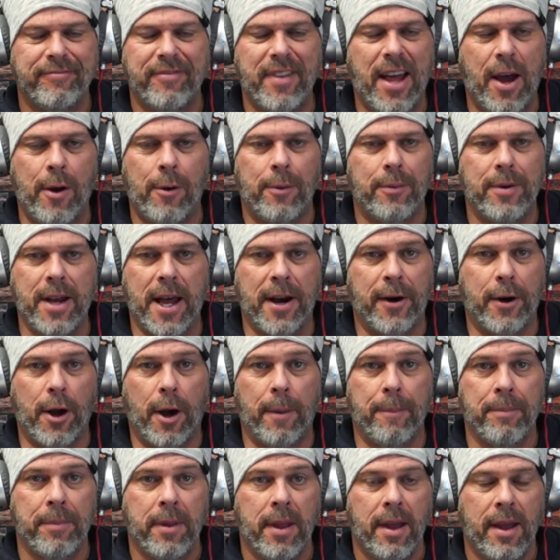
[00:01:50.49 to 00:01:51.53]
No, not at
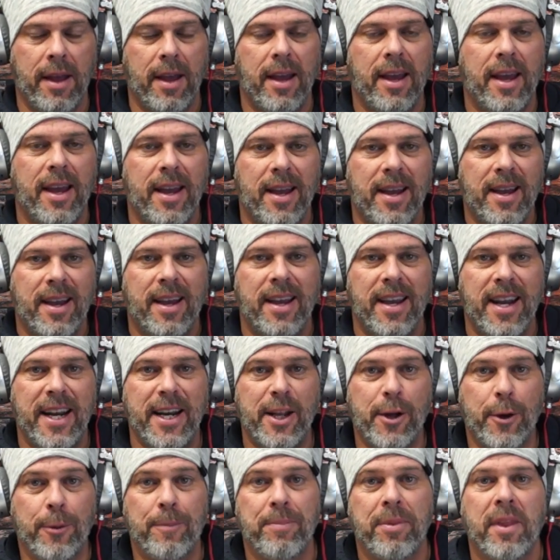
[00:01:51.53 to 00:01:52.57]
all.
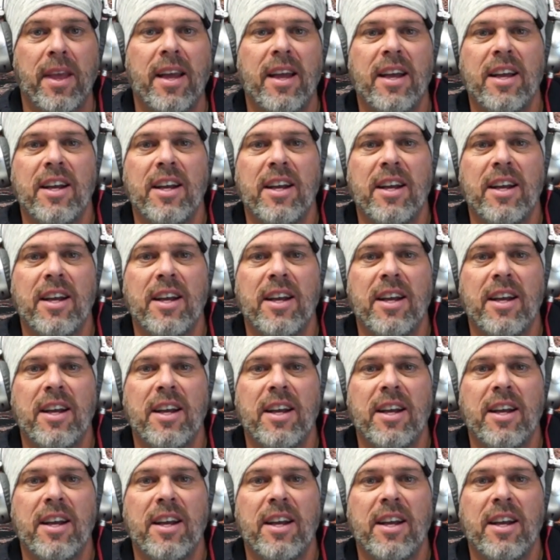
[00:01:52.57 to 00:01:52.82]
Anywho,